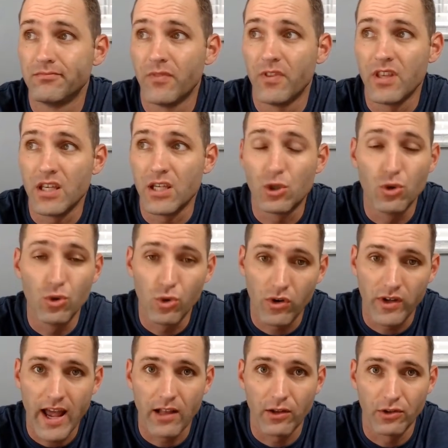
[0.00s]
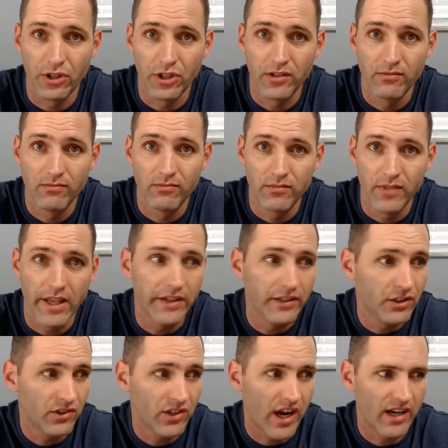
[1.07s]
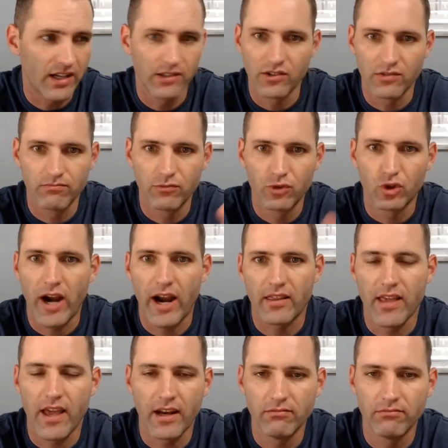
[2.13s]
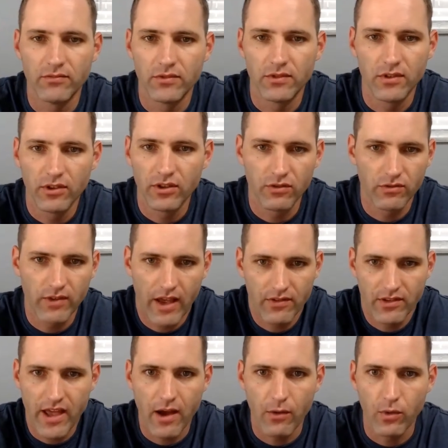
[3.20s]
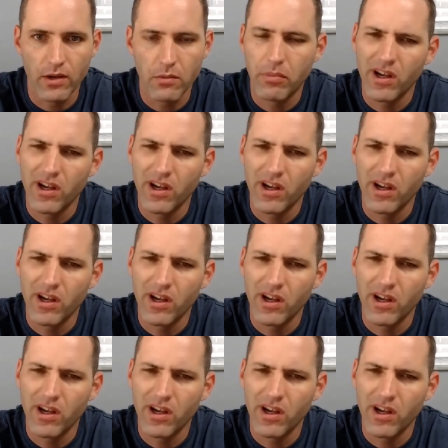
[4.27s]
the Google Calendar and just track that and have it that way.